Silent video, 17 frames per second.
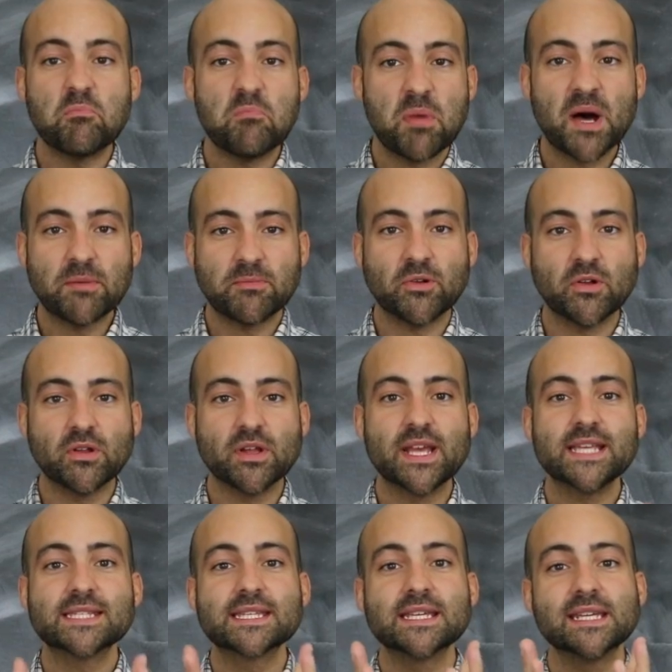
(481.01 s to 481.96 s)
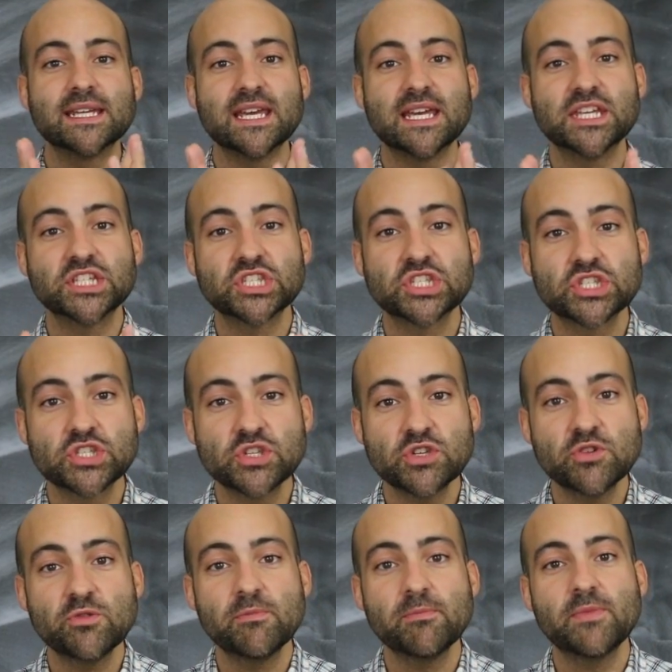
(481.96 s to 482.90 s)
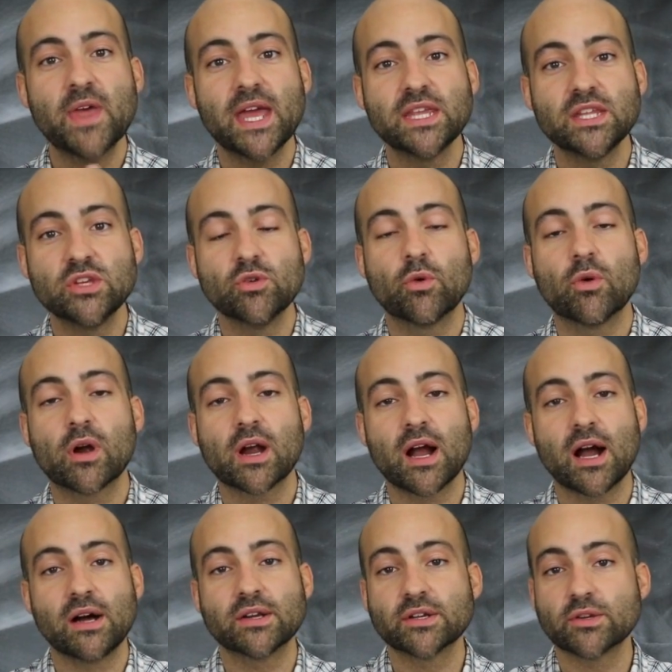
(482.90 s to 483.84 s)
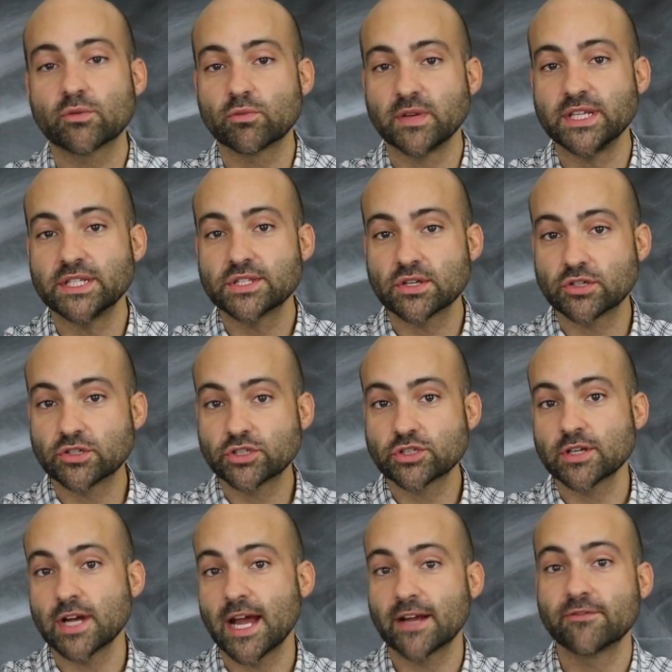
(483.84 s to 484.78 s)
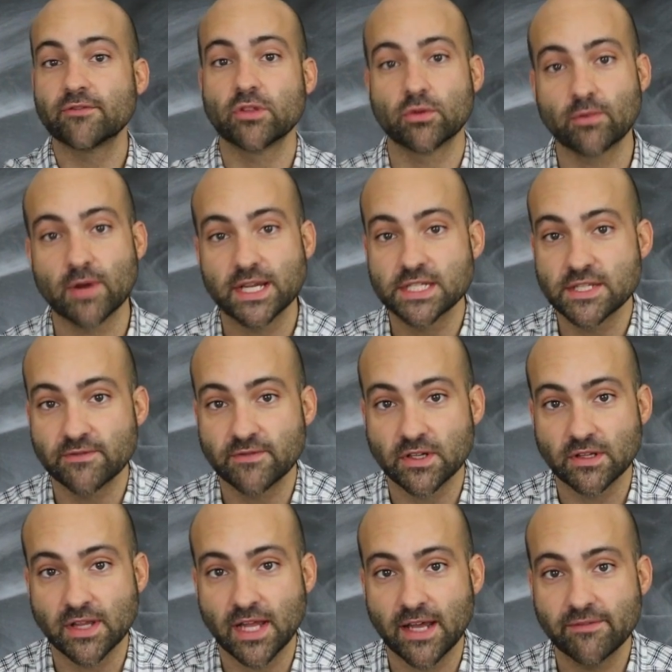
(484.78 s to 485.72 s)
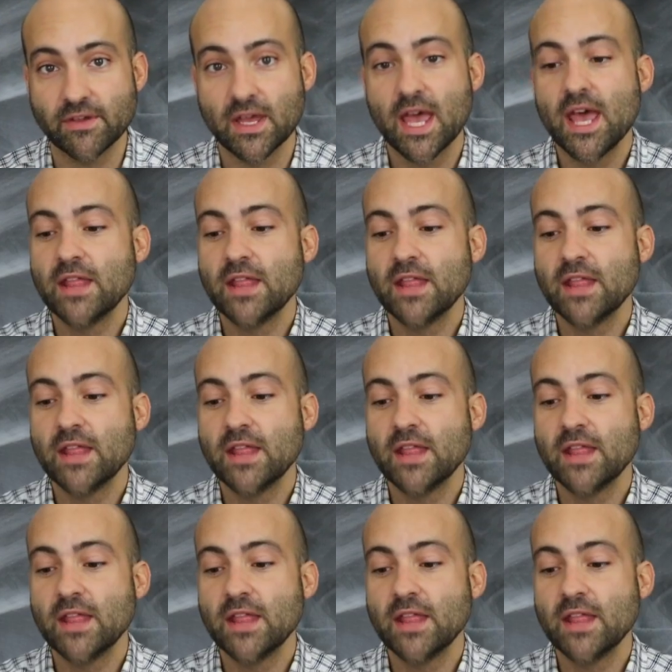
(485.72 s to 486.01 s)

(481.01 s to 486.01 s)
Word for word: bubble is going to assume that you're on a research track for the rest of your life.